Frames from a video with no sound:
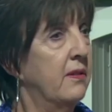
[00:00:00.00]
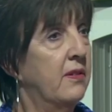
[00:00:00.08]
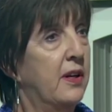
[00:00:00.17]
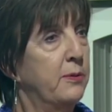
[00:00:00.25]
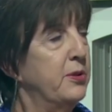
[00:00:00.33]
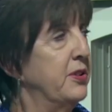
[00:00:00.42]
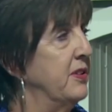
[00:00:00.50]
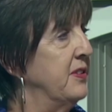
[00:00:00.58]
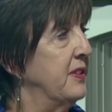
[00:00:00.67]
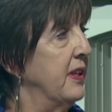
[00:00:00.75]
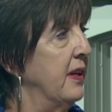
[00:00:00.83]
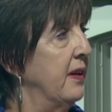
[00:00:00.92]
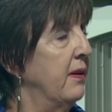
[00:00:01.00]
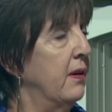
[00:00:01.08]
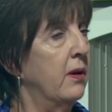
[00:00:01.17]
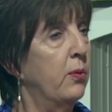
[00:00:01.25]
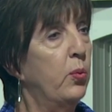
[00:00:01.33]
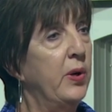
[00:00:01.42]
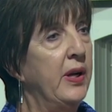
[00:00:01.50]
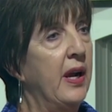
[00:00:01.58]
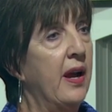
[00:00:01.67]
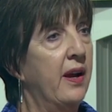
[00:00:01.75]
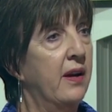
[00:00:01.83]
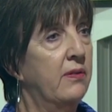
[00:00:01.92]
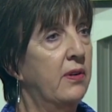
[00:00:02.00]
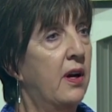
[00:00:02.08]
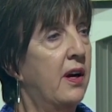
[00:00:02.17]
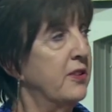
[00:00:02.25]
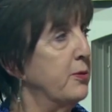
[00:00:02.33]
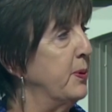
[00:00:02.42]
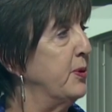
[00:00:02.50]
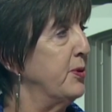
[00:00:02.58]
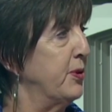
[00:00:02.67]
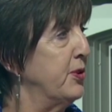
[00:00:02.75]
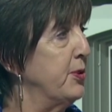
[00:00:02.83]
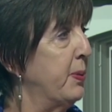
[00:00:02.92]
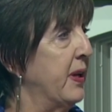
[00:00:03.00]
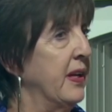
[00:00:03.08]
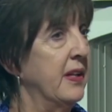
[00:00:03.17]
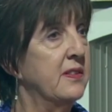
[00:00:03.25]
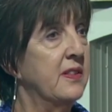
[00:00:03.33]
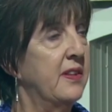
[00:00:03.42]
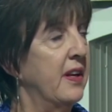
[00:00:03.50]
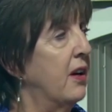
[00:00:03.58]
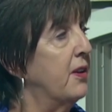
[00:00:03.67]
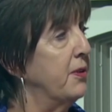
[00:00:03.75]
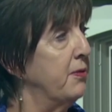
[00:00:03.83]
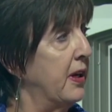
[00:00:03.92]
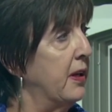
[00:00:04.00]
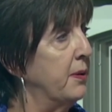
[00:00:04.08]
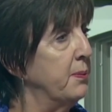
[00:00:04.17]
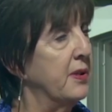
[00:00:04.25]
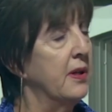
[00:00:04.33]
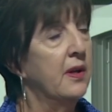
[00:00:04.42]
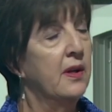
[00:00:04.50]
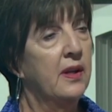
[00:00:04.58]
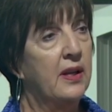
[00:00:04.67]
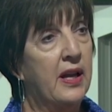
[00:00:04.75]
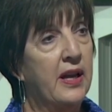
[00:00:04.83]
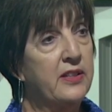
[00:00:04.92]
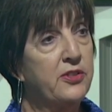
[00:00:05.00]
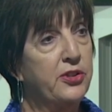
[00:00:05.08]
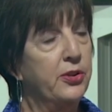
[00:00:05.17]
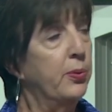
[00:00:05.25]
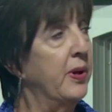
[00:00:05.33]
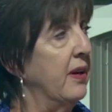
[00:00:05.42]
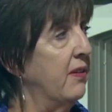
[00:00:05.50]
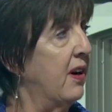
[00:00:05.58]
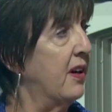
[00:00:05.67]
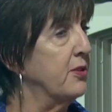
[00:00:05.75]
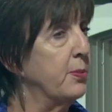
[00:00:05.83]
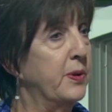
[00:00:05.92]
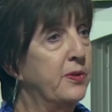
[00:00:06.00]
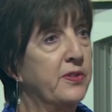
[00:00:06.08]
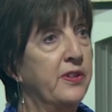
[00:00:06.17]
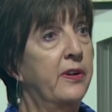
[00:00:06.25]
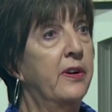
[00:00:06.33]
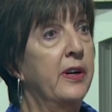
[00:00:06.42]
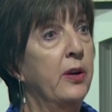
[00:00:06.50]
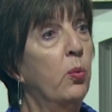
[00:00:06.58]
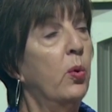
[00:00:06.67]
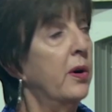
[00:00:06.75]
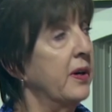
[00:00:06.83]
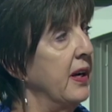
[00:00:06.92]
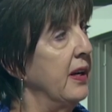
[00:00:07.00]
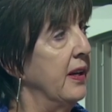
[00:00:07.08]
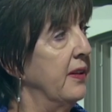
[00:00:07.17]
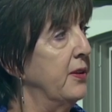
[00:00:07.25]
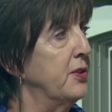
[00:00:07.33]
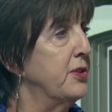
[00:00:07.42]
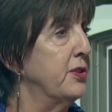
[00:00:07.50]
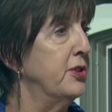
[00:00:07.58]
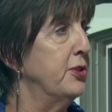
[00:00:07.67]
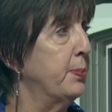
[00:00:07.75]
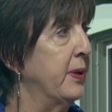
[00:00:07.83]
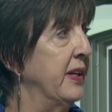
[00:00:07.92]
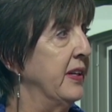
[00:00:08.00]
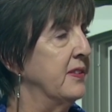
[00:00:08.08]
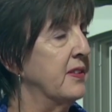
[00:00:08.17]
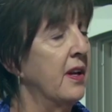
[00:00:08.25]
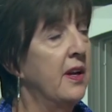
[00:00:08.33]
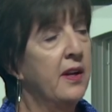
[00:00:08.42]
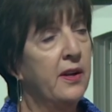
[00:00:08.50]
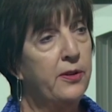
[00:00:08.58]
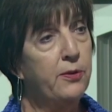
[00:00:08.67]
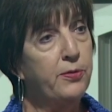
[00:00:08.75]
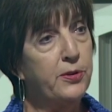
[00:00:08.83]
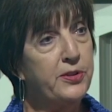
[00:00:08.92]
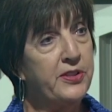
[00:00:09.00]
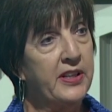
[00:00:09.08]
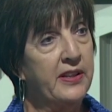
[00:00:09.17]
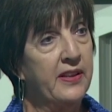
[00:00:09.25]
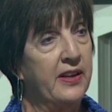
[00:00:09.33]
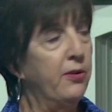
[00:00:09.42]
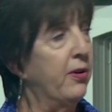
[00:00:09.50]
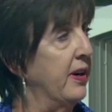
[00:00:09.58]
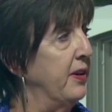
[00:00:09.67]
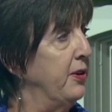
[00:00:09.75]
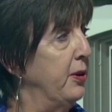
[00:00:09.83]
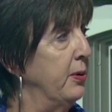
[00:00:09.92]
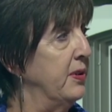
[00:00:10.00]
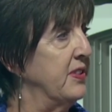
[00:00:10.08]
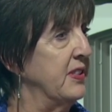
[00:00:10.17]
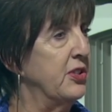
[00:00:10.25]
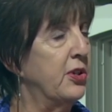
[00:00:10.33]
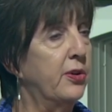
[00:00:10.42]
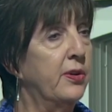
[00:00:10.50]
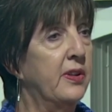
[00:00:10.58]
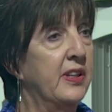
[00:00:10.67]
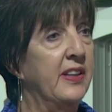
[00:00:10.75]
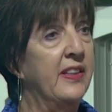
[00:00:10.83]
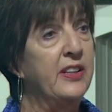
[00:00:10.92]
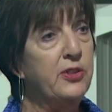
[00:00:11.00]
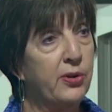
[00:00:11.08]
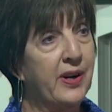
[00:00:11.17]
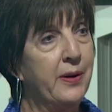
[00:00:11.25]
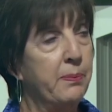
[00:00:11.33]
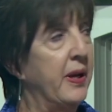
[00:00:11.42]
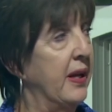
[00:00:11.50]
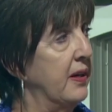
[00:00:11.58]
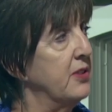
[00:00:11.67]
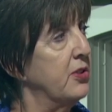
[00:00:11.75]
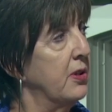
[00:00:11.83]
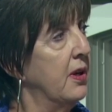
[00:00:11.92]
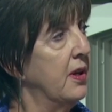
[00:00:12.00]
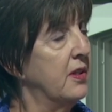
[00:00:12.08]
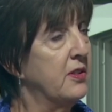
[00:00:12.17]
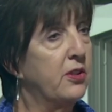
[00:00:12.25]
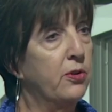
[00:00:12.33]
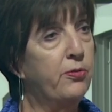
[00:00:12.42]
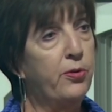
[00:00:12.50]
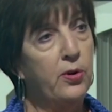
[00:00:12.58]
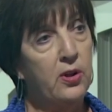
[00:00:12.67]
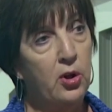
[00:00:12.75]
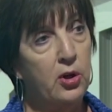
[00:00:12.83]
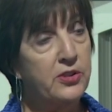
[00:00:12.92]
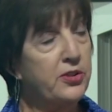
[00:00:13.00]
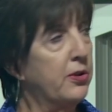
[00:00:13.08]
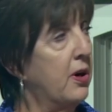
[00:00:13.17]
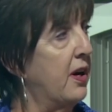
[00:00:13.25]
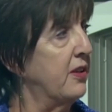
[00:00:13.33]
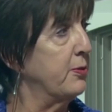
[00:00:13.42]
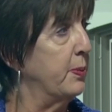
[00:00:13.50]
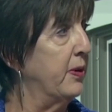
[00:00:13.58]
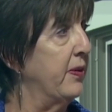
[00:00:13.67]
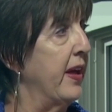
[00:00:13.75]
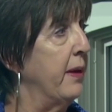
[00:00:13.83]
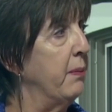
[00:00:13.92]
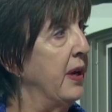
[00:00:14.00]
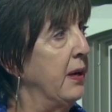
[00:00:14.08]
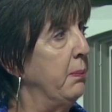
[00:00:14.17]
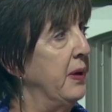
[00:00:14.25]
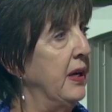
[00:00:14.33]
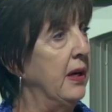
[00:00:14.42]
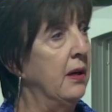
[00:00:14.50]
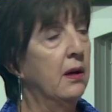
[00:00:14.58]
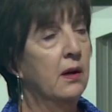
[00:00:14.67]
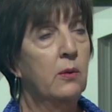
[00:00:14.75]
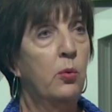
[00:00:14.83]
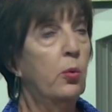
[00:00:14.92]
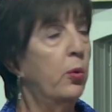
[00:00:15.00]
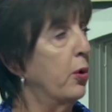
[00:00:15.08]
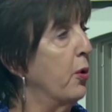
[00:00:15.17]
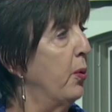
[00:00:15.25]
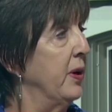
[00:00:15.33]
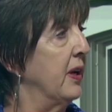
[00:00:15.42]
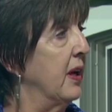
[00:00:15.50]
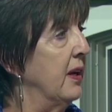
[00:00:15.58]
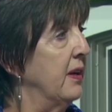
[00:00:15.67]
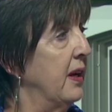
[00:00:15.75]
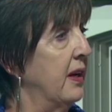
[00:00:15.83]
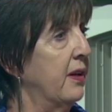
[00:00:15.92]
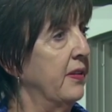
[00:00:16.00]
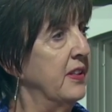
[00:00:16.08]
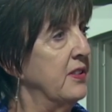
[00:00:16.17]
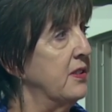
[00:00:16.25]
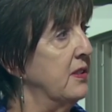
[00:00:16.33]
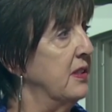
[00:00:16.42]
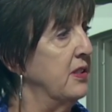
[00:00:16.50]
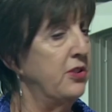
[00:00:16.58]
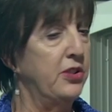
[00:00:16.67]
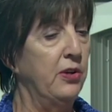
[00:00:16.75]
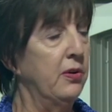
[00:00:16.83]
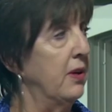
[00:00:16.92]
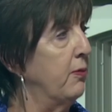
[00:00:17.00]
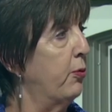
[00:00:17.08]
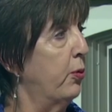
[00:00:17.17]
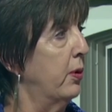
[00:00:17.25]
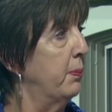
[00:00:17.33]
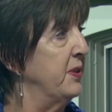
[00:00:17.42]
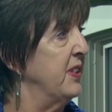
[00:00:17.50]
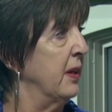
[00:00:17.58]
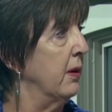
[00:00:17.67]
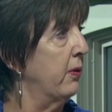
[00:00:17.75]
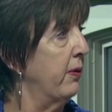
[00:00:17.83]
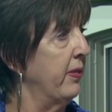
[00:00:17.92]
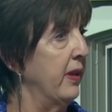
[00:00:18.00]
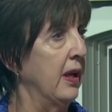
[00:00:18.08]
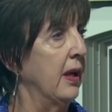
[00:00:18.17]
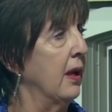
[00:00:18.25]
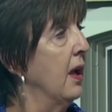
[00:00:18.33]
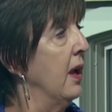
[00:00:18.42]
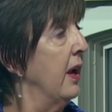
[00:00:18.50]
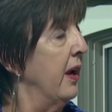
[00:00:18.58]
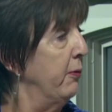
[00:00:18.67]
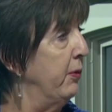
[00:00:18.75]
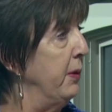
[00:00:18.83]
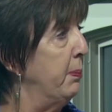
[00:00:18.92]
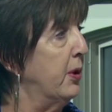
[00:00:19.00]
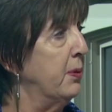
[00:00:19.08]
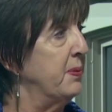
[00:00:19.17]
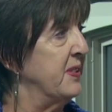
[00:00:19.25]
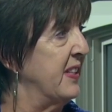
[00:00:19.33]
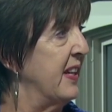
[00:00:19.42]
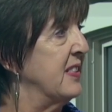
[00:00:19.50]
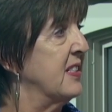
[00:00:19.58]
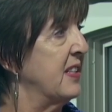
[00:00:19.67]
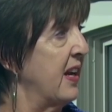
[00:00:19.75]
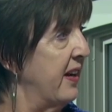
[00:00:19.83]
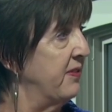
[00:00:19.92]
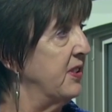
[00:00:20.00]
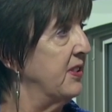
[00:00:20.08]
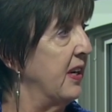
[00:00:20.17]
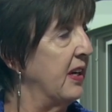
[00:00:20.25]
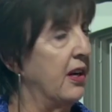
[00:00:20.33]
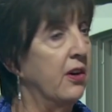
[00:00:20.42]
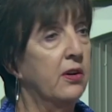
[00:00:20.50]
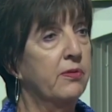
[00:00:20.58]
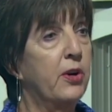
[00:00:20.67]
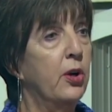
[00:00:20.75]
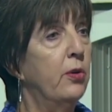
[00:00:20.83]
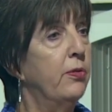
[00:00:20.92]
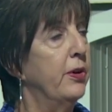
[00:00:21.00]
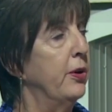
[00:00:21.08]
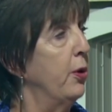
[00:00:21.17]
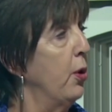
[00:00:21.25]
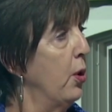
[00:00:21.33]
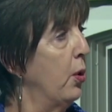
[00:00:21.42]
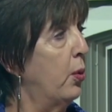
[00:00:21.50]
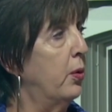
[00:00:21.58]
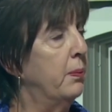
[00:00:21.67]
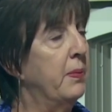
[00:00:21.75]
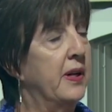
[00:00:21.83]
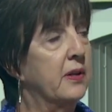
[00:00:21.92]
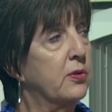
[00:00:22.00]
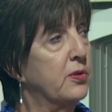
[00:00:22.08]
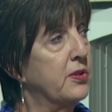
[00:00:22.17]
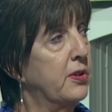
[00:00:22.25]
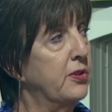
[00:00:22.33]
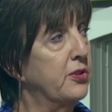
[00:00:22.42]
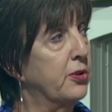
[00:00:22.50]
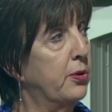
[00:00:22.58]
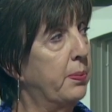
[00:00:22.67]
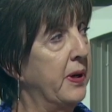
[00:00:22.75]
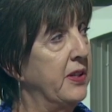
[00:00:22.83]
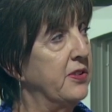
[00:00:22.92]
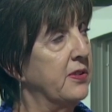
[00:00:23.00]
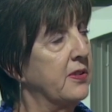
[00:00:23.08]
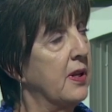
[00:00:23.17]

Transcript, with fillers: of options, and we have hospital surge plans that they all developed last year. We have hospitals that are already working in their surge plans. The first thing they try to do is internally they try to manage. So for a larger hospital, that may be well, we're going to cut down this this unit for a particular thing and mm-hmm. repurpose mm-hmm. that staff to take care of COVID or medical surgical. Some sort patients. of